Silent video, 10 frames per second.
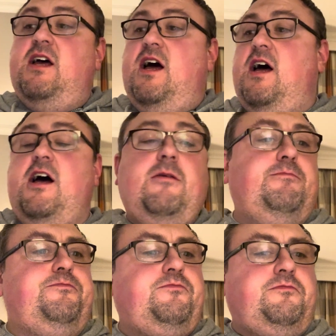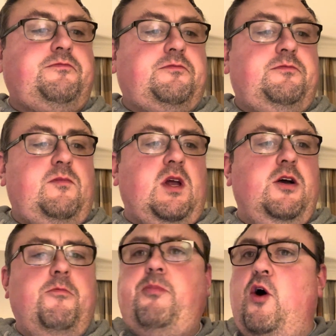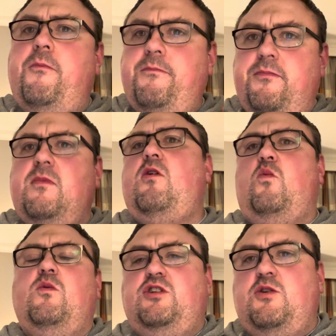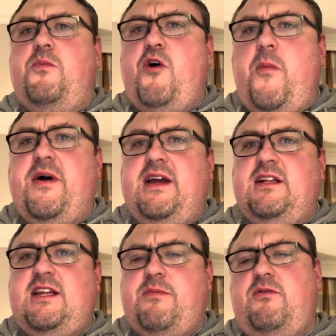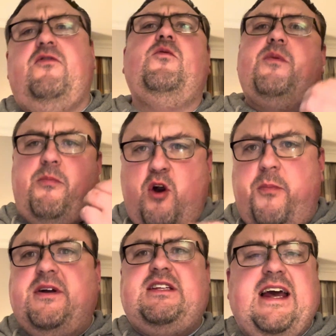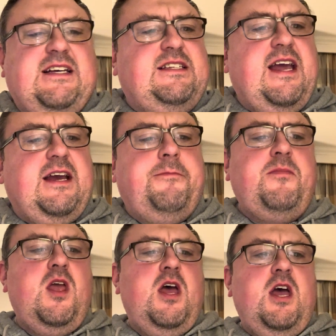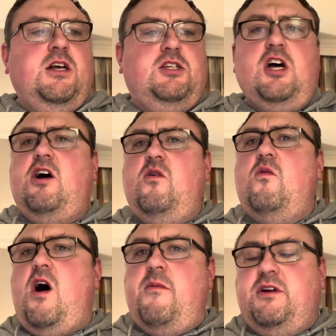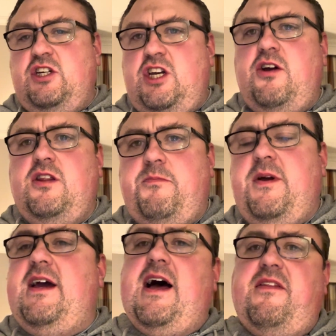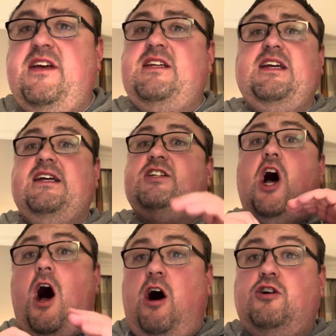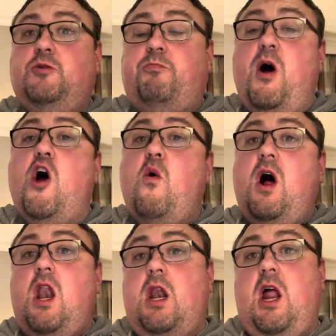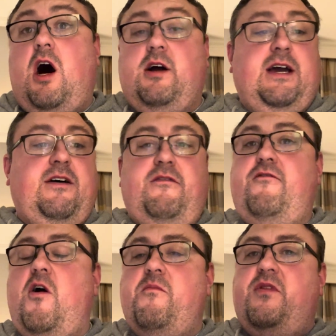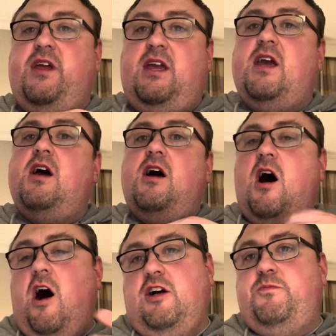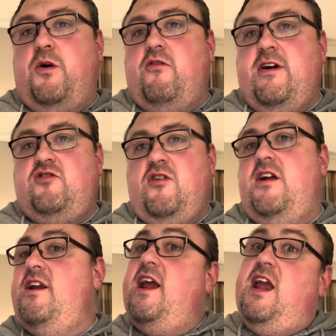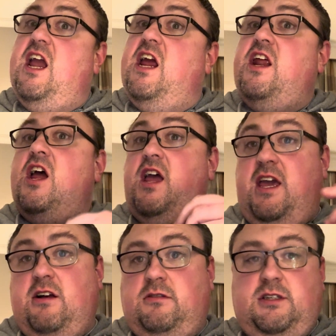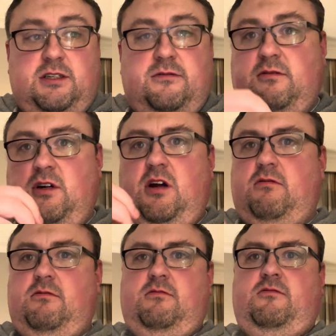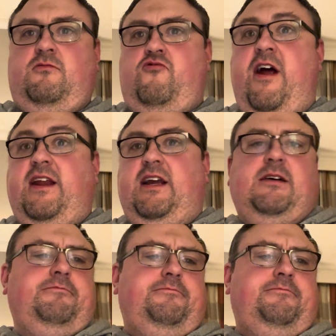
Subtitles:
but we will do a proper in-depth review, the proper tasting. So I'm going to show you the beer. This is OXBO Lager from the OXBO restaurant in Hilton Reading.